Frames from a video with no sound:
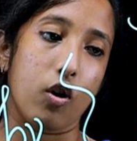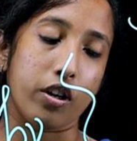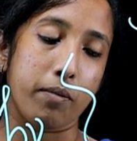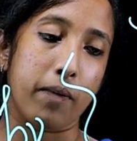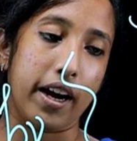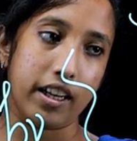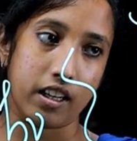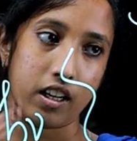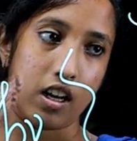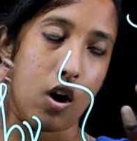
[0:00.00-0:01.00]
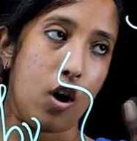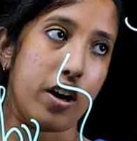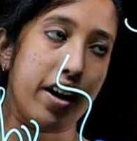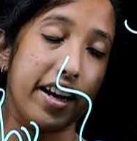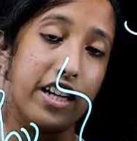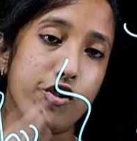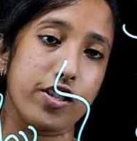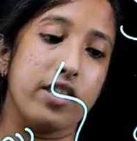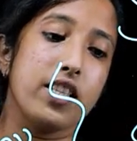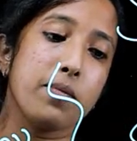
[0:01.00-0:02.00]
occupied or arranged
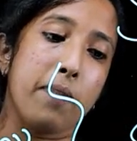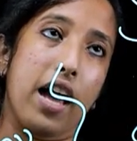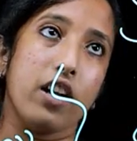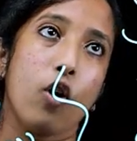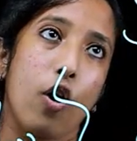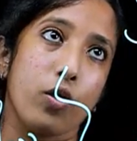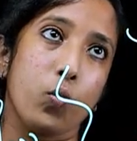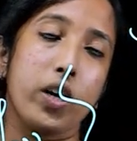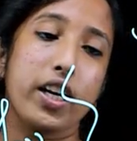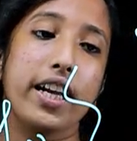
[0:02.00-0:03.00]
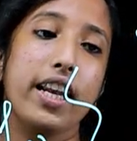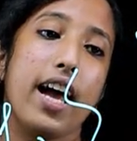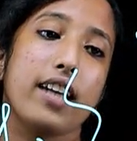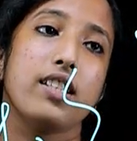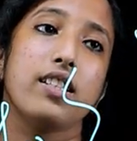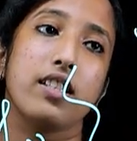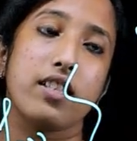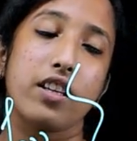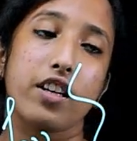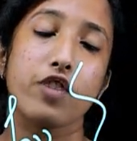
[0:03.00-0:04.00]
in this manner. On the vertical axis it
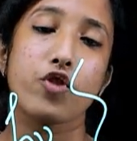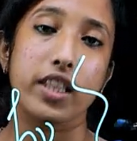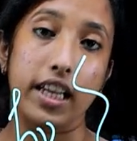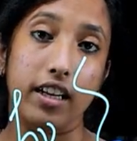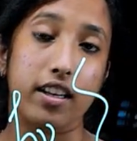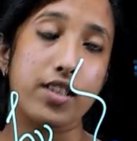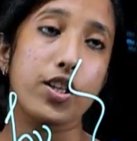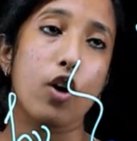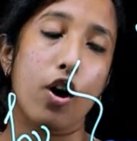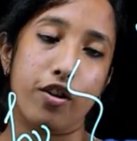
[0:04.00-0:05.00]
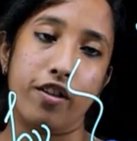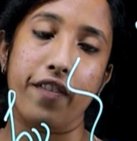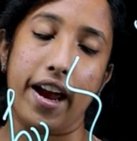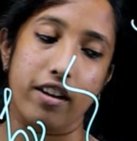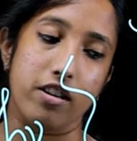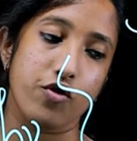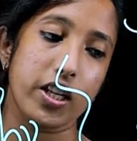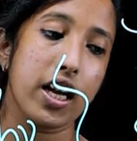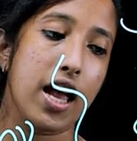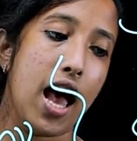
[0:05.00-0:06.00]
is arranged in the increasing order of
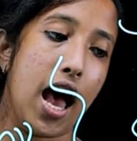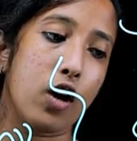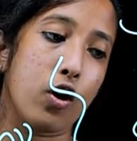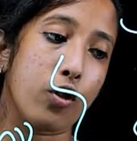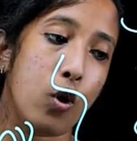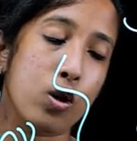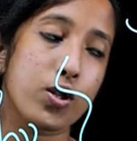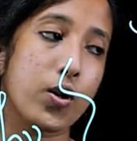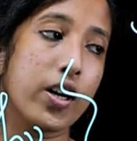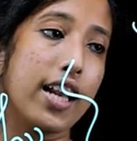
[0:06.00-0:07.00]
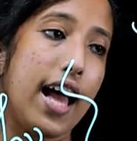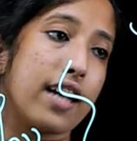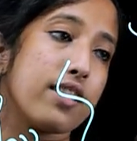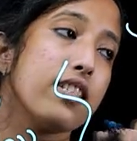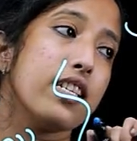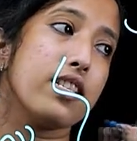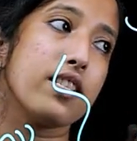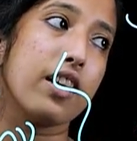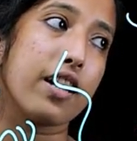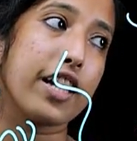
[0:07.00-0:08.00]
energy, and on the horizontal axis it
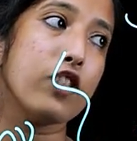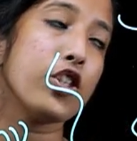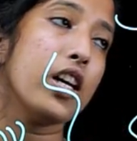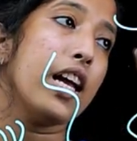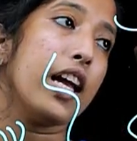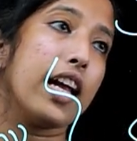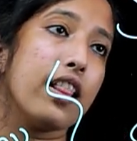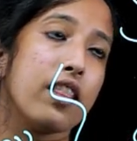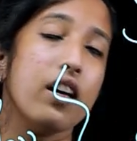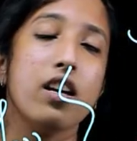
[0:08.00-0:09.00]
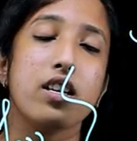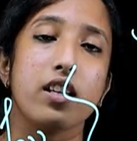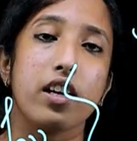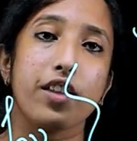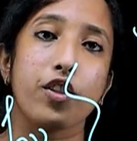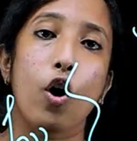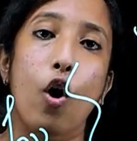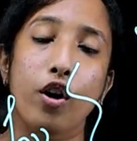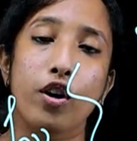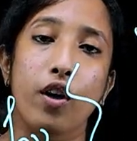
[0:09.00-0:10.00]
is arranged in the
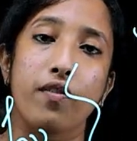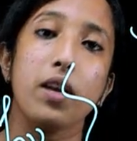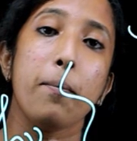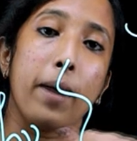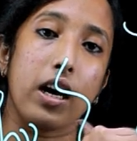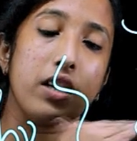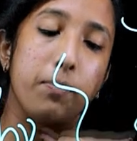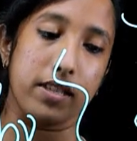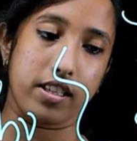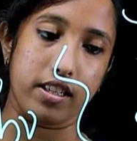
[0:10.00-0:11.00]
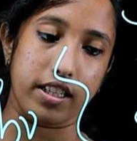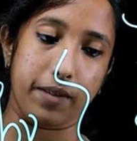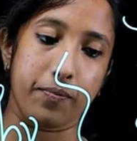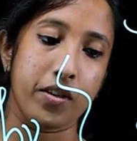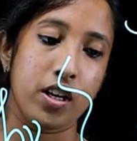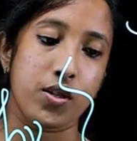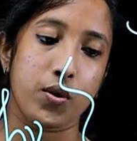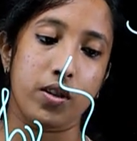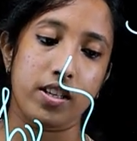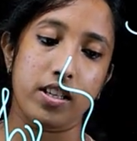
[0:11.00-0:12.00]
order of the multiplicity.
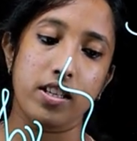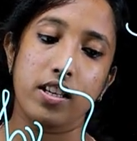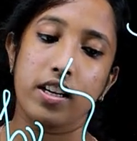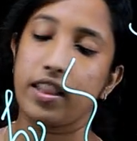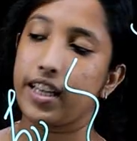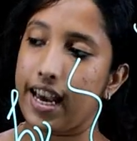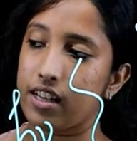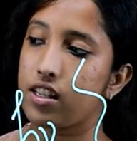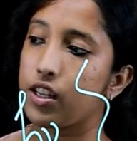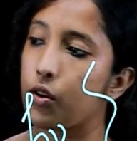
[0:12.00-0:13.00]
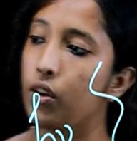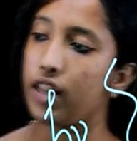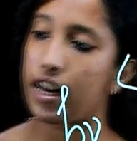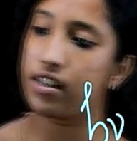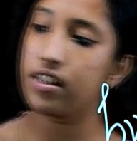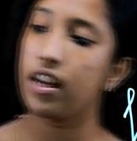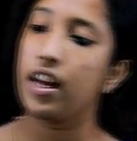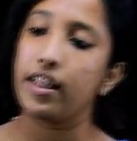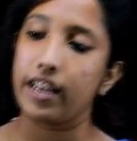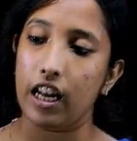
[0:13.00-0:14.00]
So, this is the S0, that is
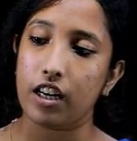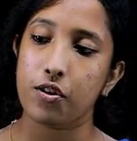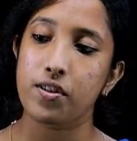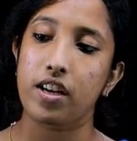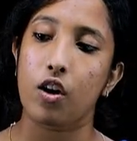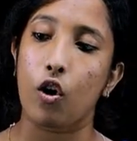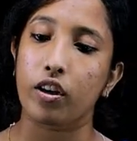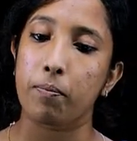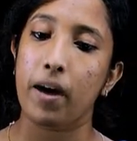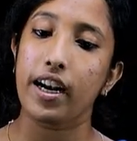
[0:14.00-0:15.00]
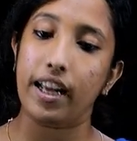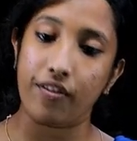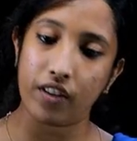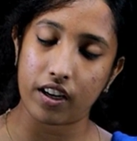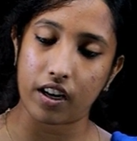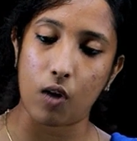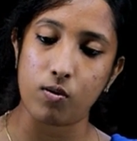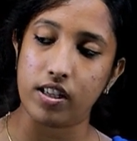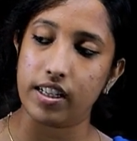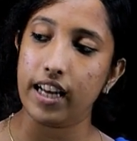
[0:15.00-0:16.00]
the electrons are occupied in the
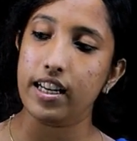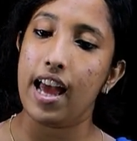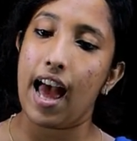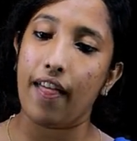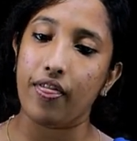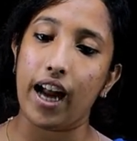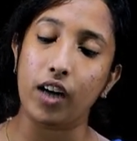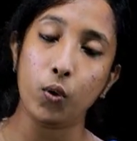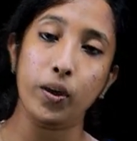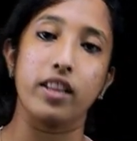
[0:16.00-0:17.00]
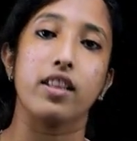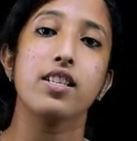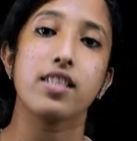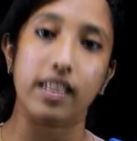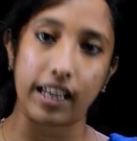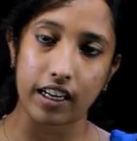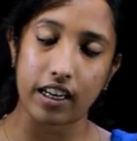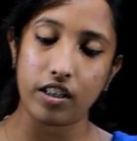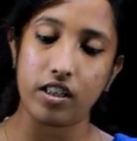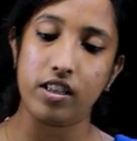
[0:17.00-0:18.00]
ground state and that too in the
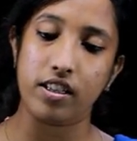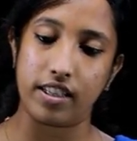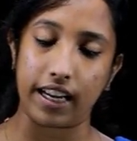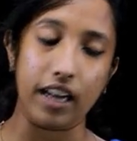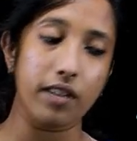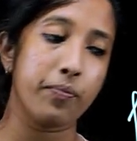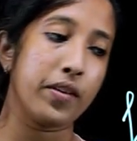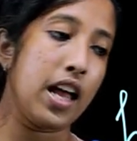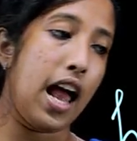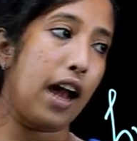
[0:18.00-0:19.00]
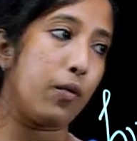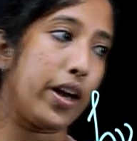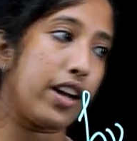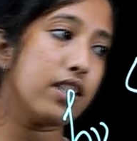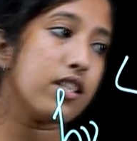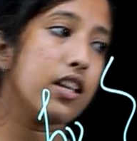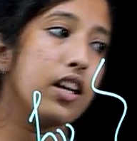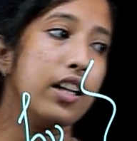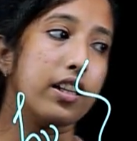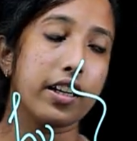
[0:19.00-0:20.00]
singlet state, and whereas
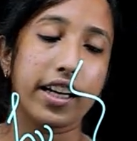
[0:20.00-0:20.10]
the